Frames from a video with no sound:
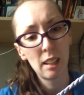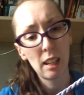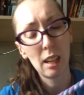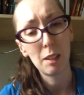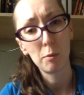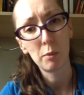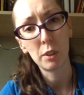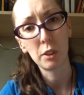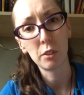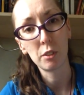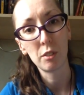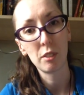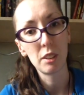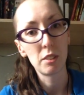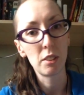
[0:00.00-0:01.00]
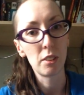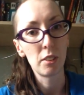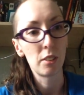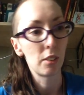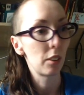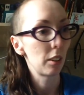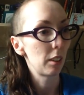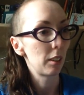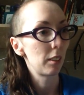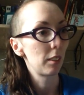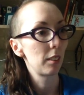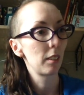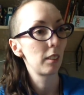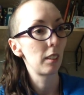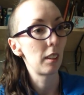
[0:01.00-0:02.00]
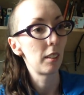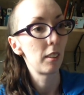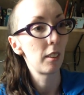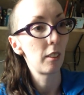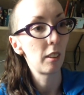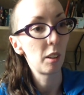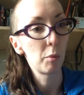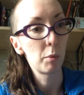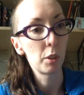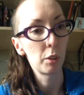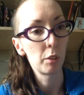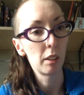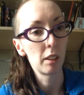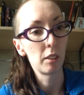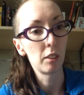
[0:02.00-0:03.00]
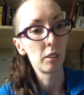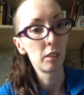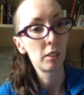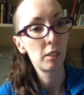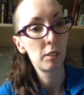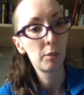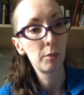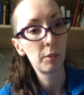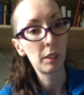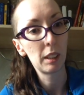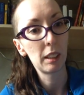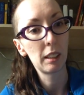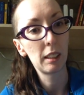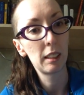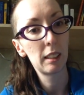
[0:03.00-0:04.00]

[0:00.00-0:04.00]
and blue, which is good considering blue-haired girl. But